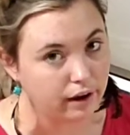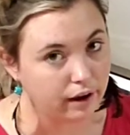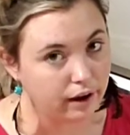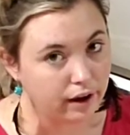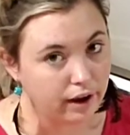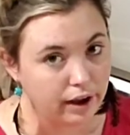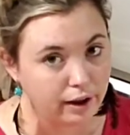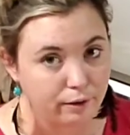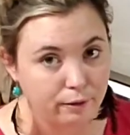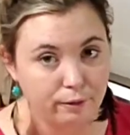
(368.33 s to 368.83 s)

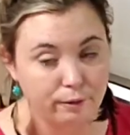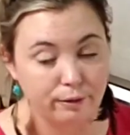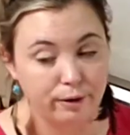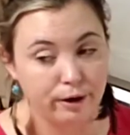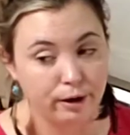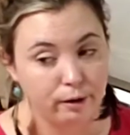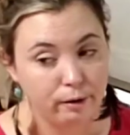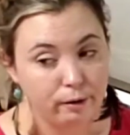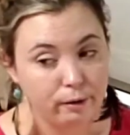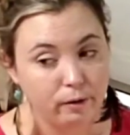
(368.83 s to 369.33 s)
I don't
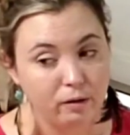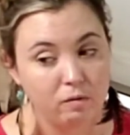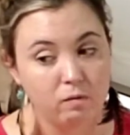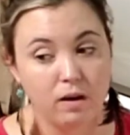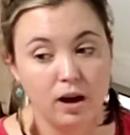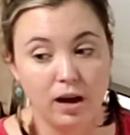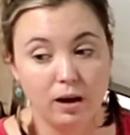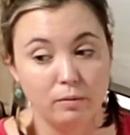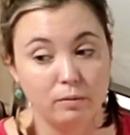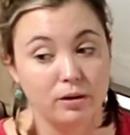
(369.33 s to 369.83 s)
know if
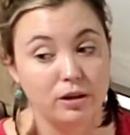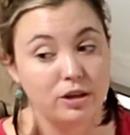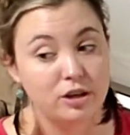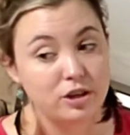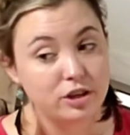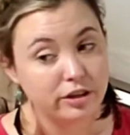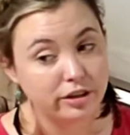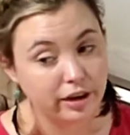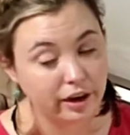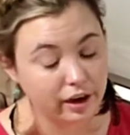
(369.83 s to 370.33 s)
I would
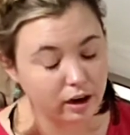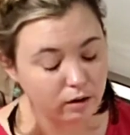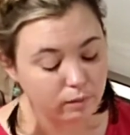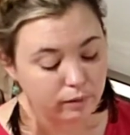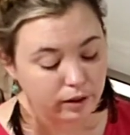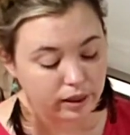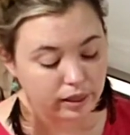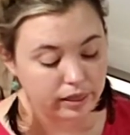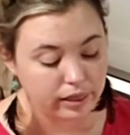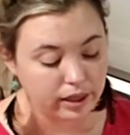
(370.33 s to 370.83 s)
share
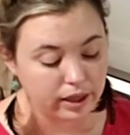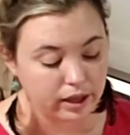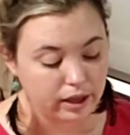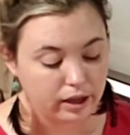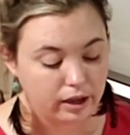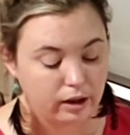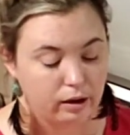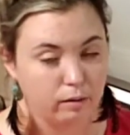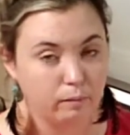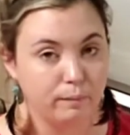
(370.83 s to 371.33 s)
with them.
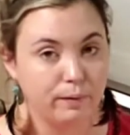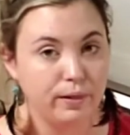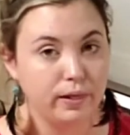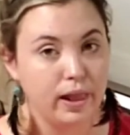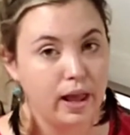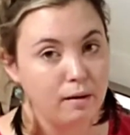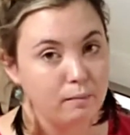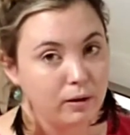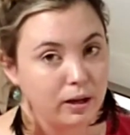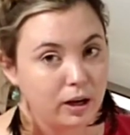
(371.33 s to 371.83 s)

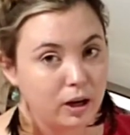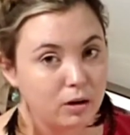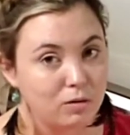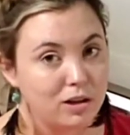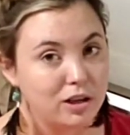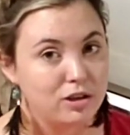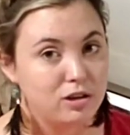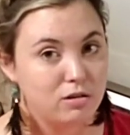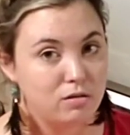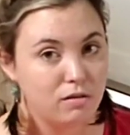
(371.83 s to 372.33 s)
Let me know
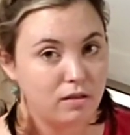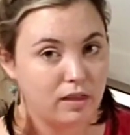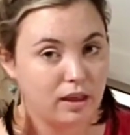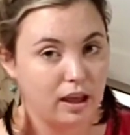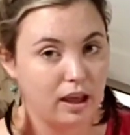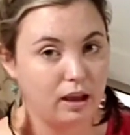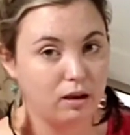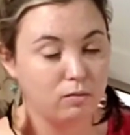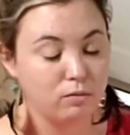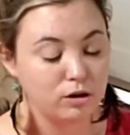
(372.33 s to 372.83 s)
what you
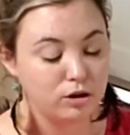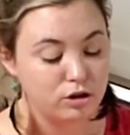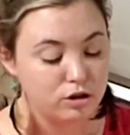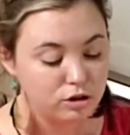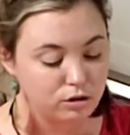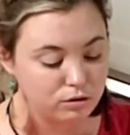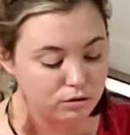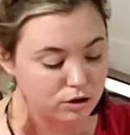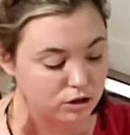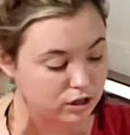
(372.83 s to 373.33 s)
think. Would
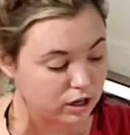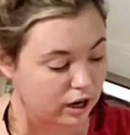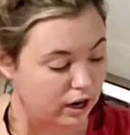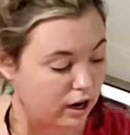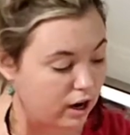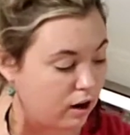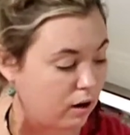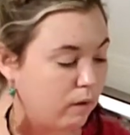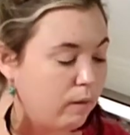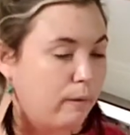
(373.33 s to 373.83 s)
you
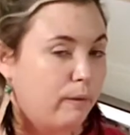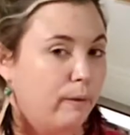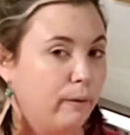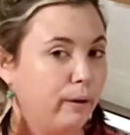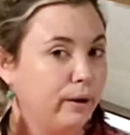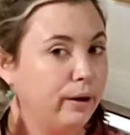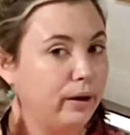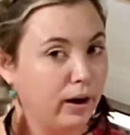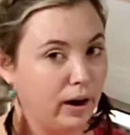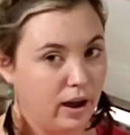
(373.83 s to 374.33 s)
share or
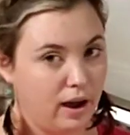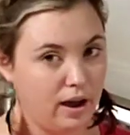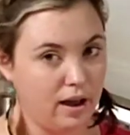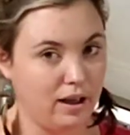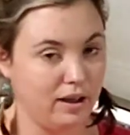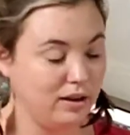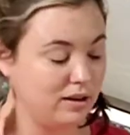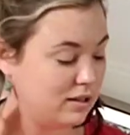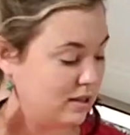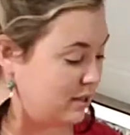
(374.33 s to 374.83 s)

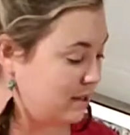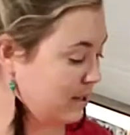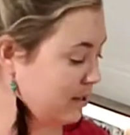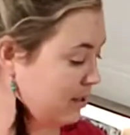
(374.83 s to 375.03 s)
not?